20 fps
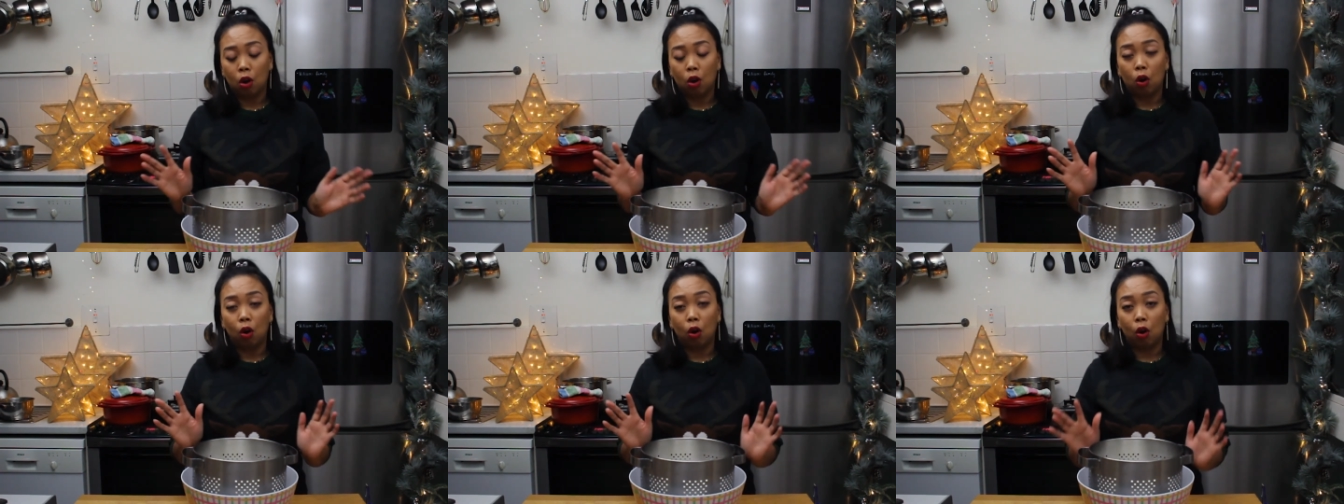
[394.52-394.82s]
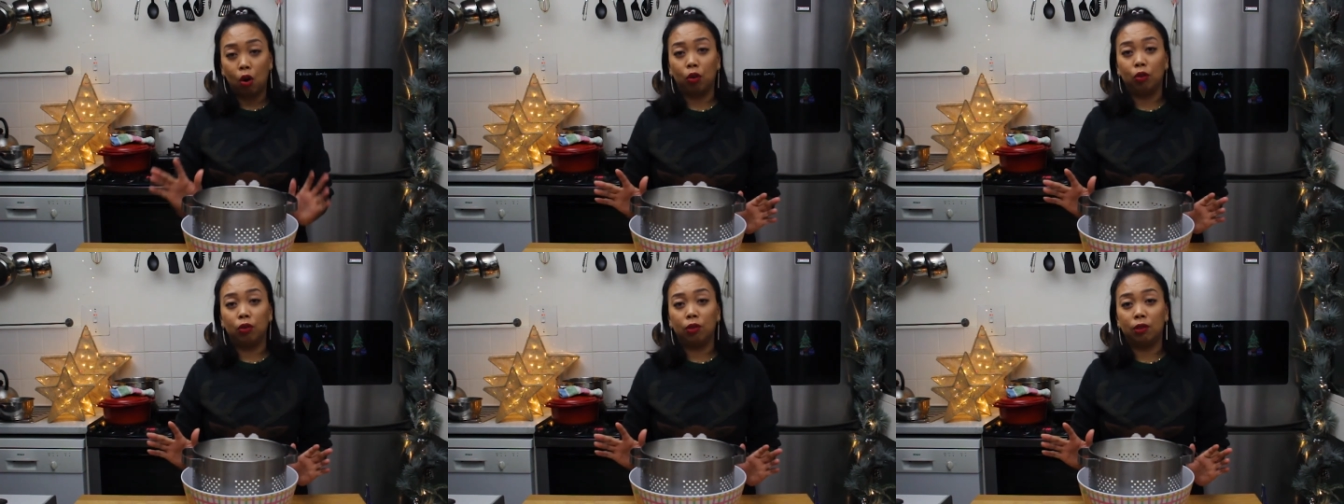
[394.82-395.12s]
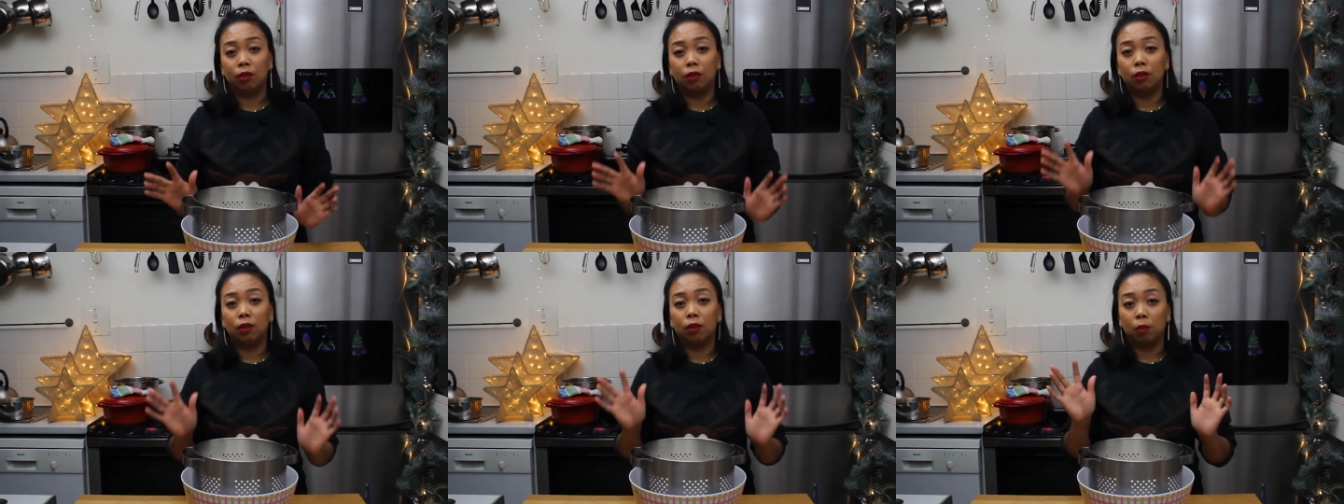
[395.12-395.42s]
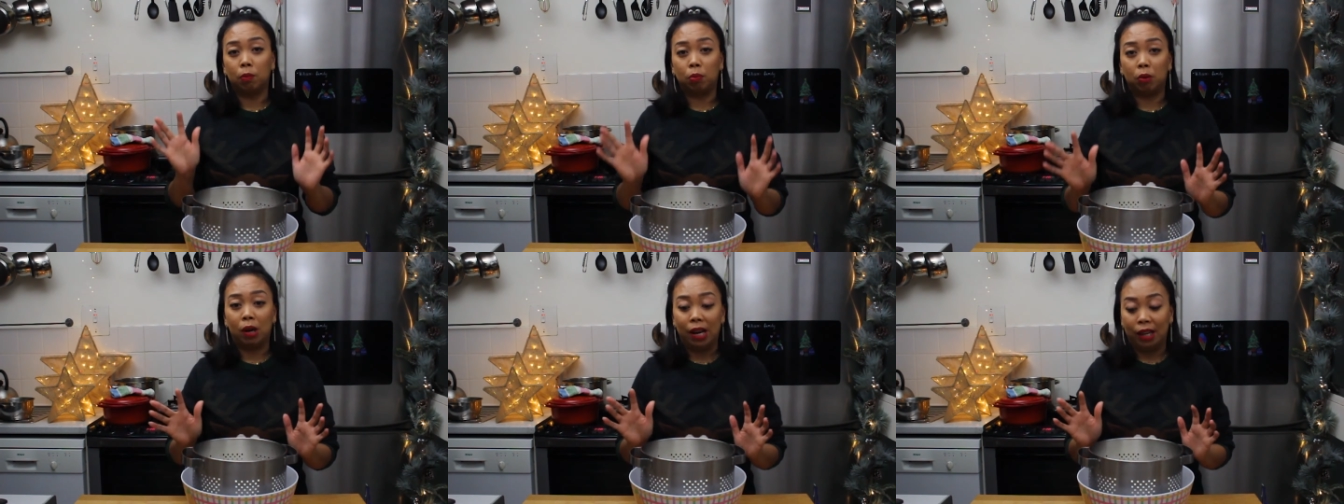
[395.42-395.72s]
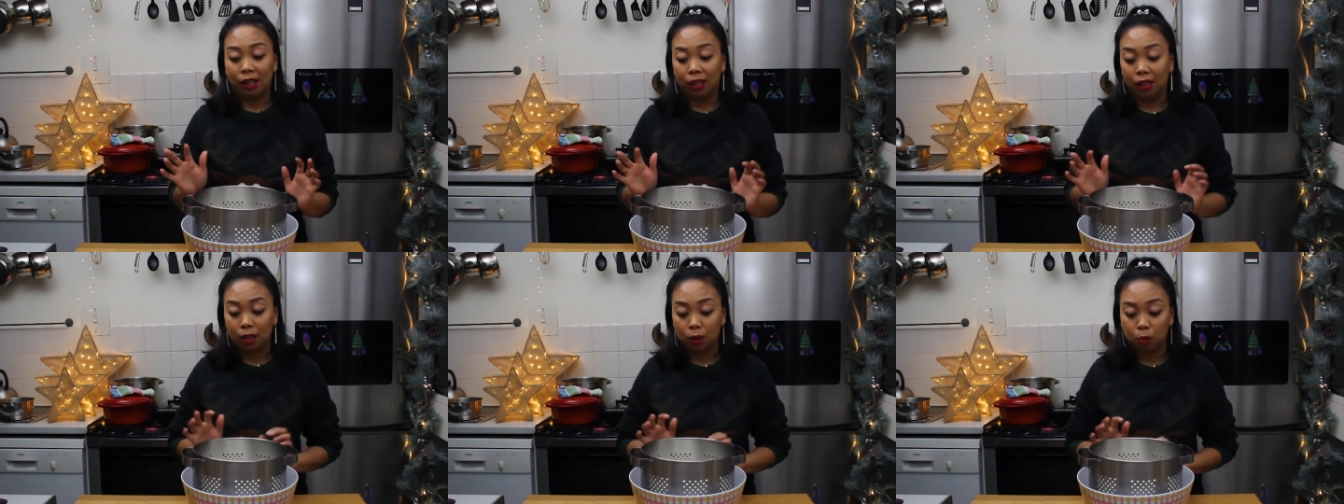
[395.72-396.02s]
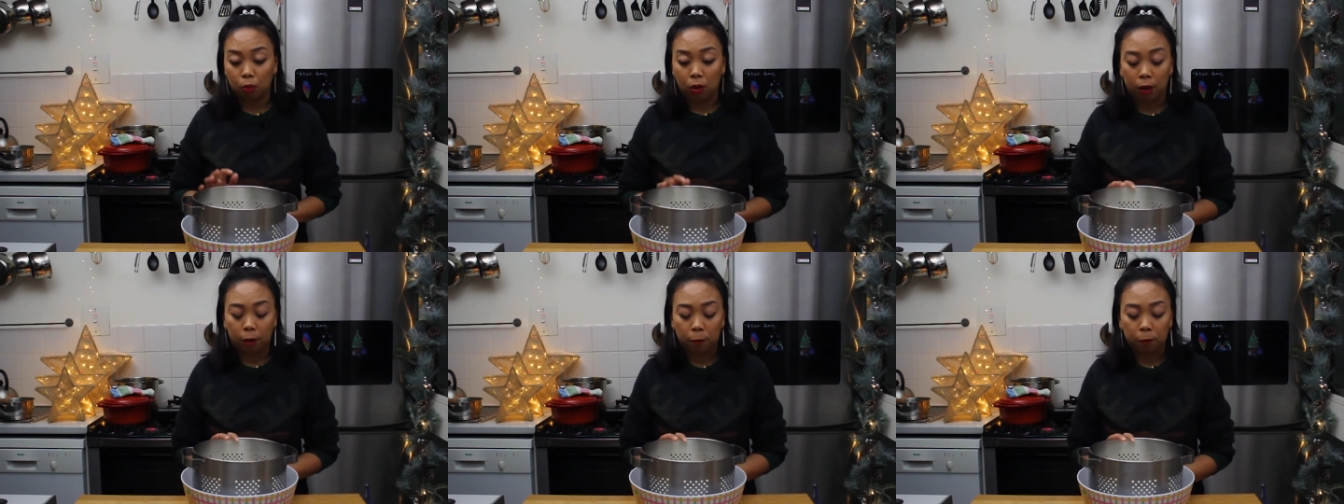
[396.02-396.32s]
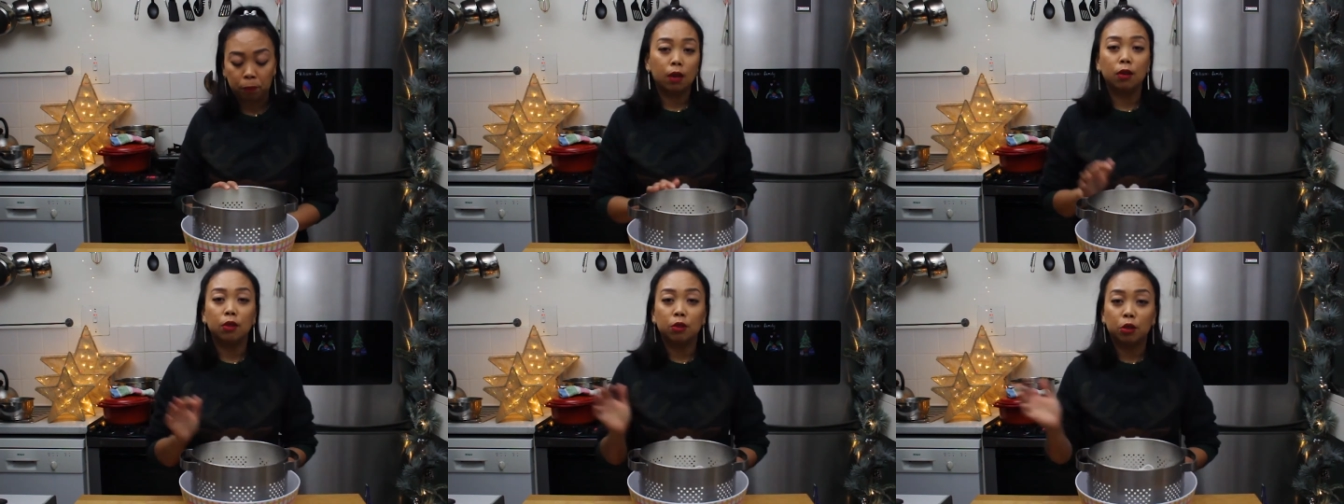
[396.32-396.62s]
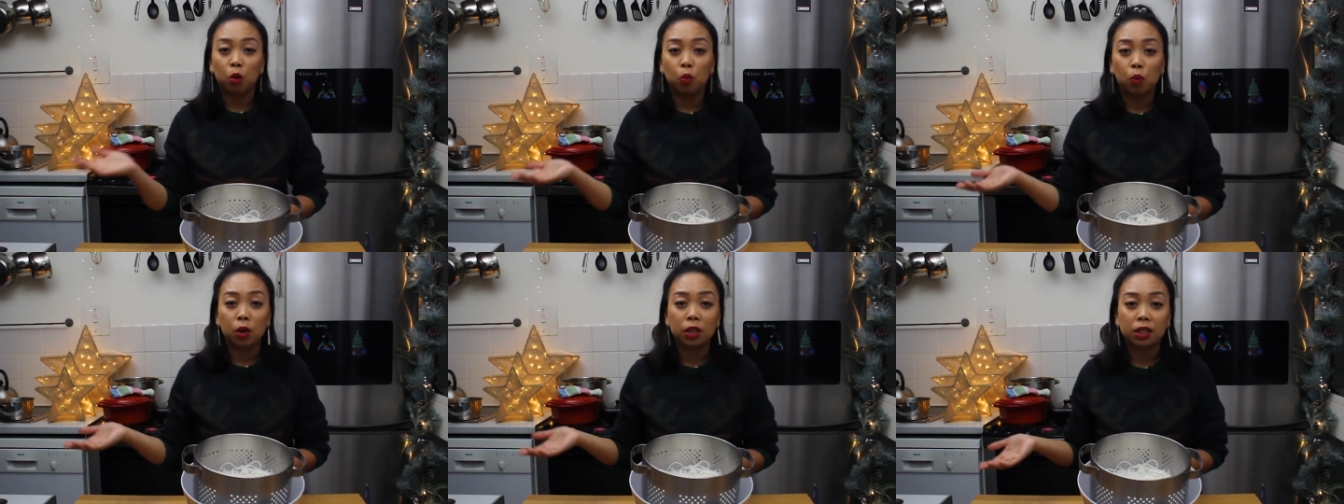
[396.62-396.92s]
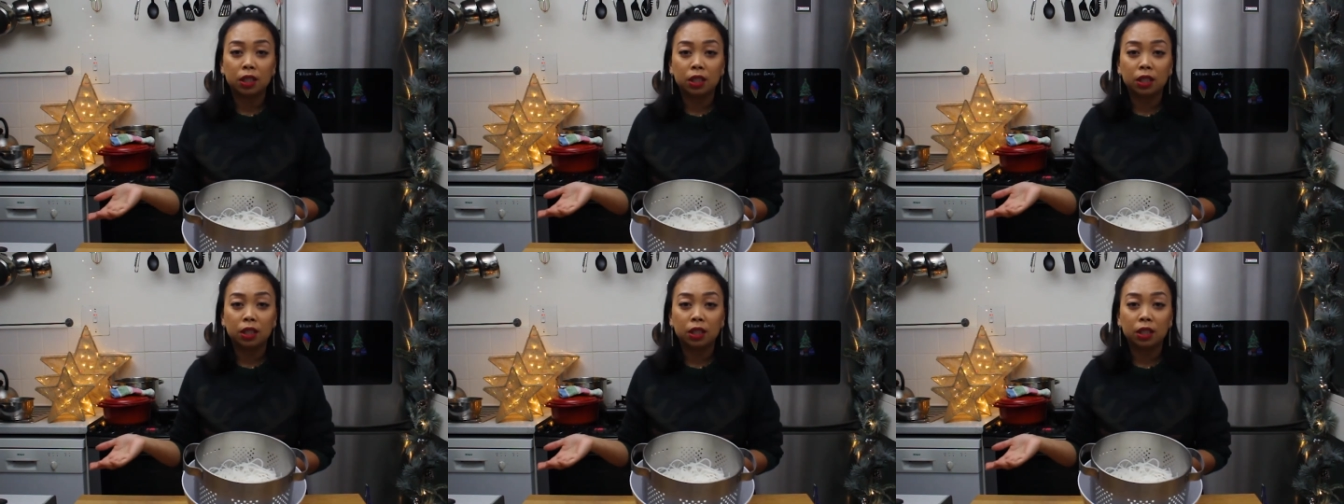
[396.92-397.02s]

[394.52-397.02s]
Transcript: on the brand as well. So what's